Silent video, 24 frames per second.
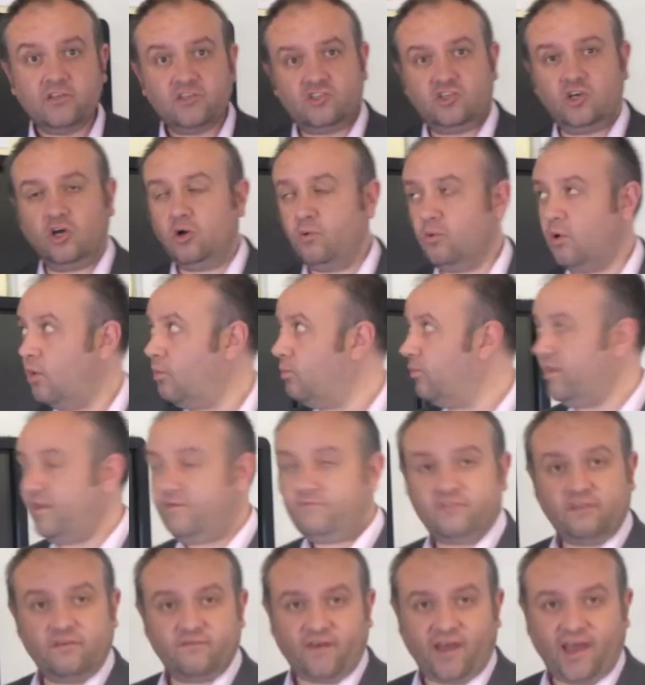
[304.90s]
So what
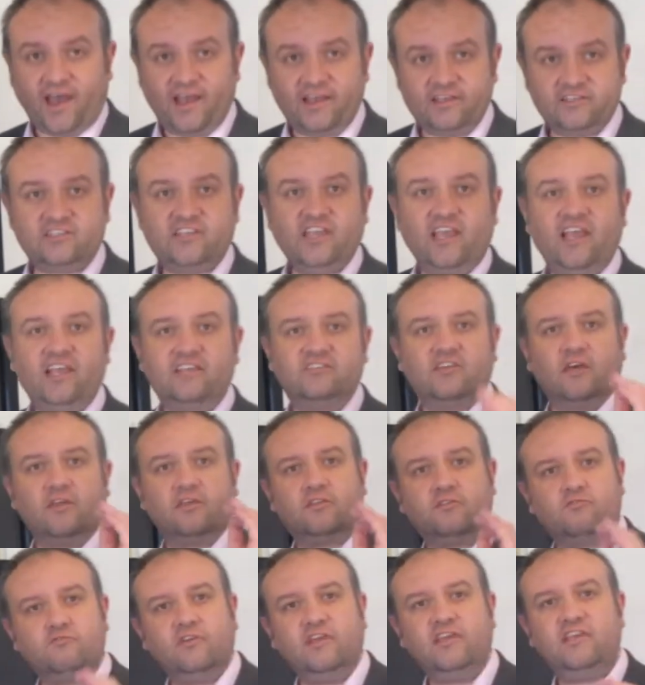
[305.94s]
we've devised is a
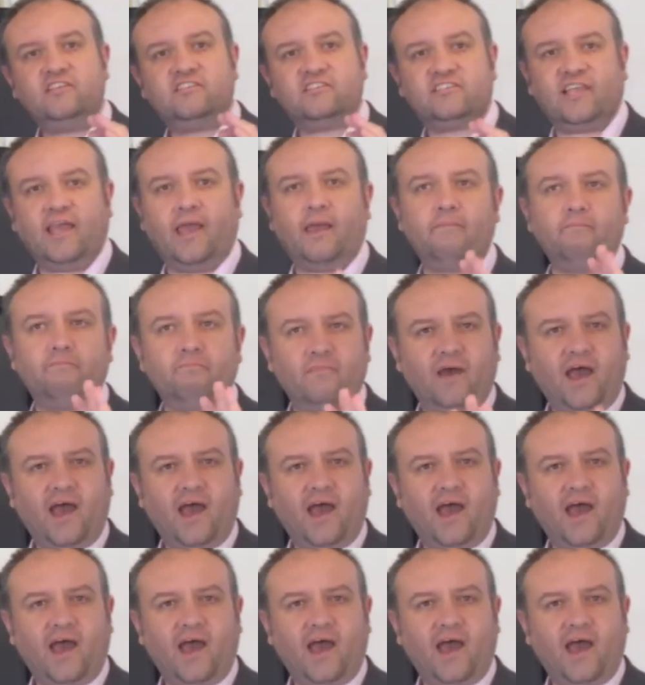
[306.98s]
three-step